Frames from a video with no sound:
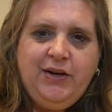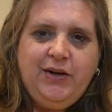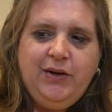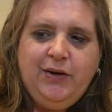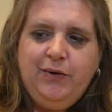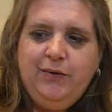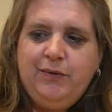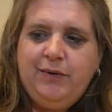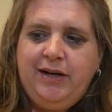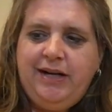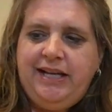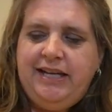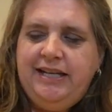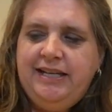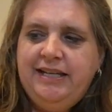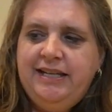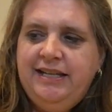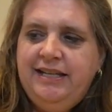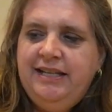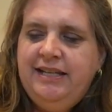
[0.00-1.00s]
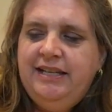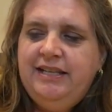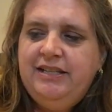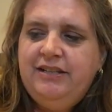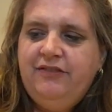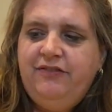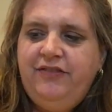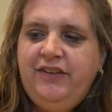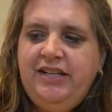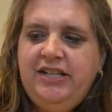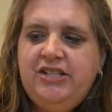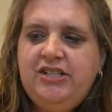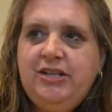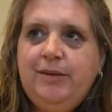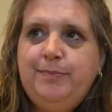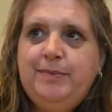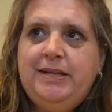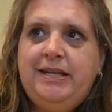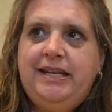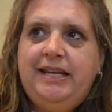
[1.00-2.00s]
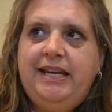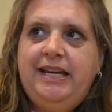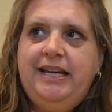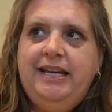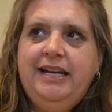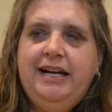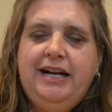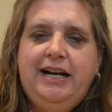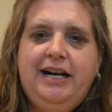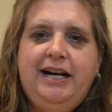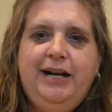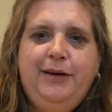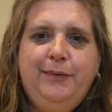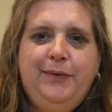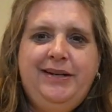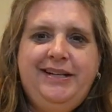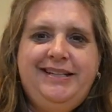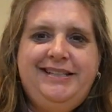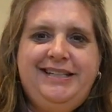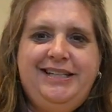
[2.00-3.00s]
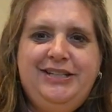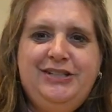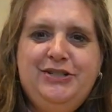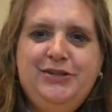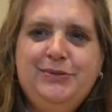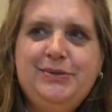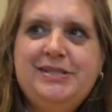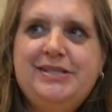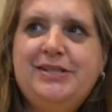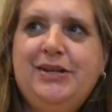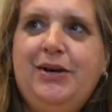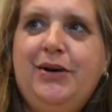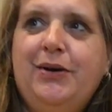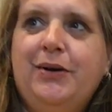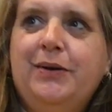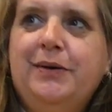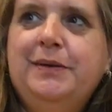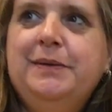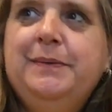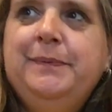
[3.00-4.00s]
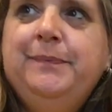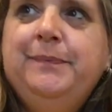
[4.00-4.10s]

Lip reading: All right. To finish up today, I'm going to teach you a song.